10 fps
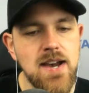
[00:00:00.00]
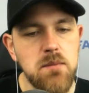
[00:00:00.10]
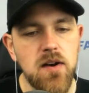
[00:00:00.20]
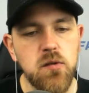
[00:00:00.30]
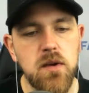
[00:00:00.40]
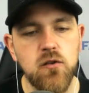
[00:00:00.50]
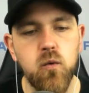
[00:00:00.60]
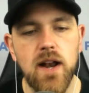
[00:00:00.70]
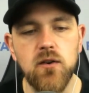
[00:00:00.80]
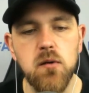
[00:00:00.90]
Must be
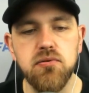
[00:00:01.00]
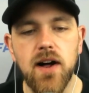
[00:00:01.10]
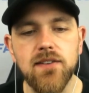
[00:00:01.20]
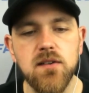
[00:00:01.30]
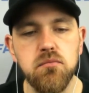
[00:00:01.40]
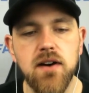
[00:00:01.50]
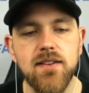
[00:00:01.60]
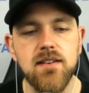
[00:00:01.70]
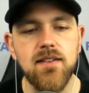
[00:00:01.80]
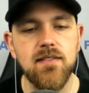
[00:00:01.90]
21 plus and
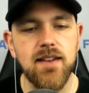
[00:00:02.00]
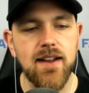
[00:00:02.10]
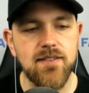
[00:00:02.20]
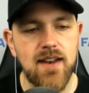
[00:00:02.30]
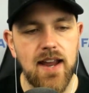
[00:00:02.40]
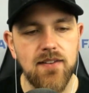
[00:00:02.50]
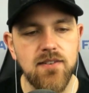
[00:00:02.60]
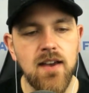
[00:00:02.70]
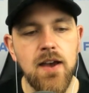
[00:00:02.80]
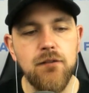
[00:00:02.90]
present in select states.